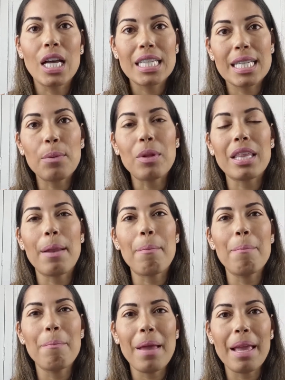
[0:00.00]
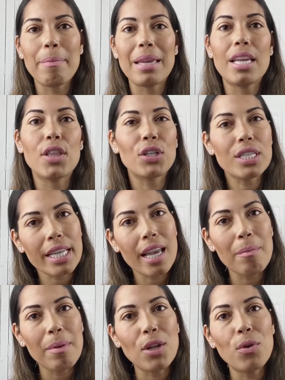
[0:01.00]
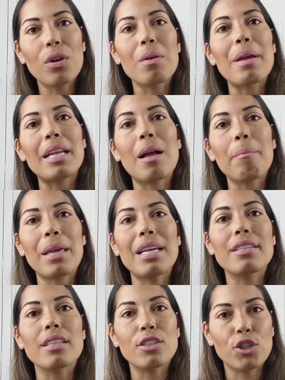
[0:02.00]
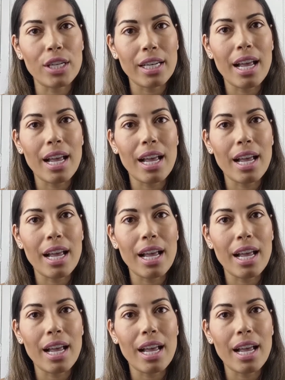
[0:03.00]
someone that may be either scamming you or may not be as legit